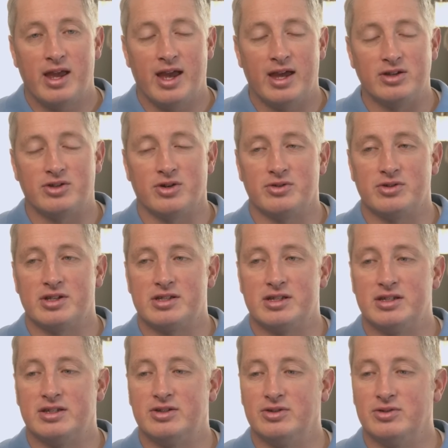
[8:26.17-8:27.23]
and turns us
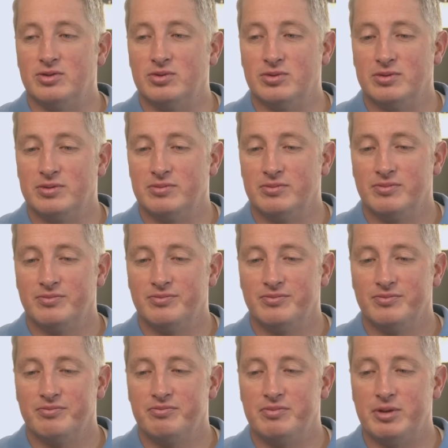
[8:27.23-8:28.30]
into
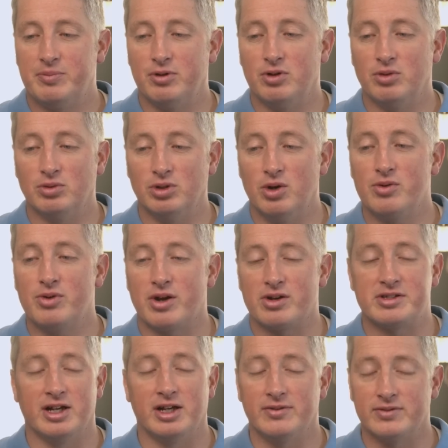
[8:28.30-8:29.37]
people who loathe
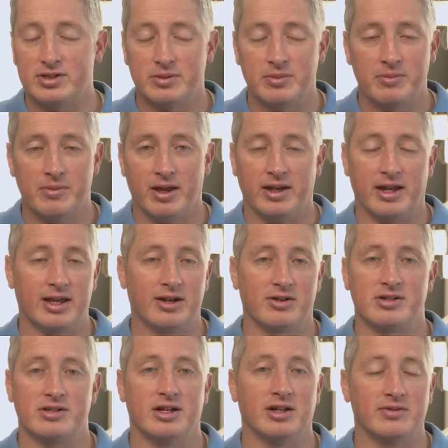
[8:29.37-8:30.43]
ourselves and hate
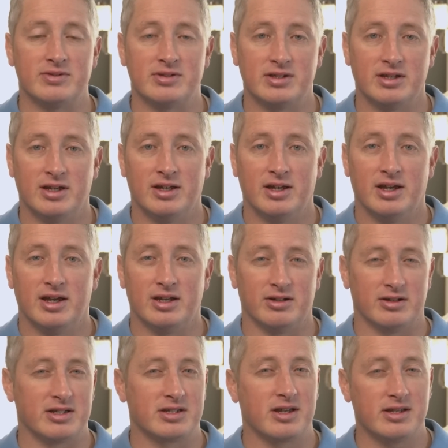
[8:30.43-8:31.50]
ourselves and are
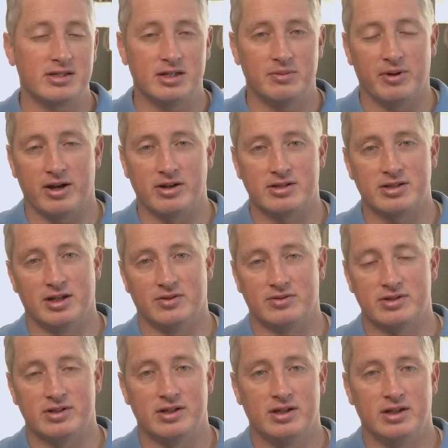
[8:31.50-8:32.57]
disgusted by
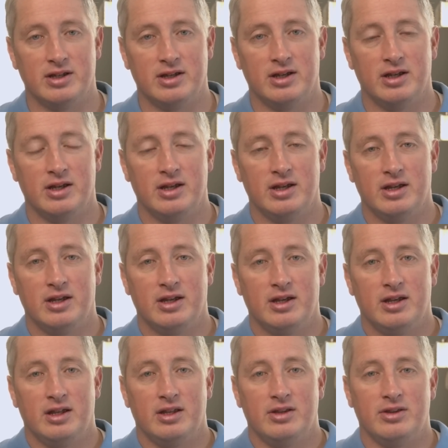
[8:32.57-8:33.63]
ourselves.
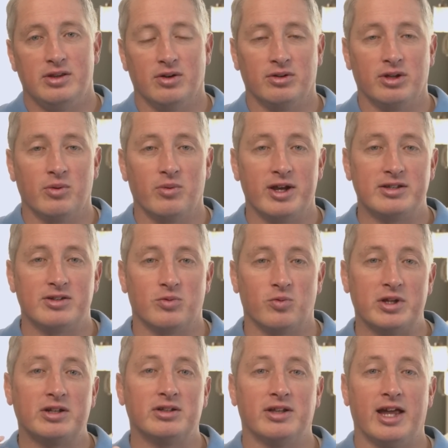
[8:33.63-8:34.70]
The only way to
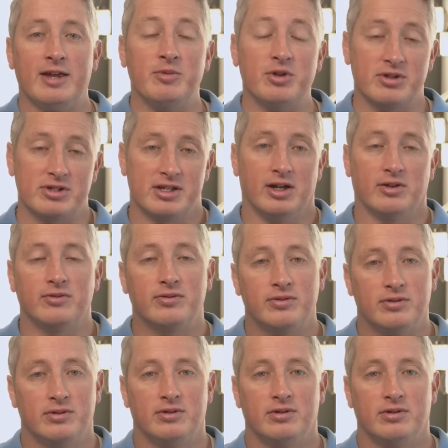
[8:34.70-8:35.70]
reclaim yourself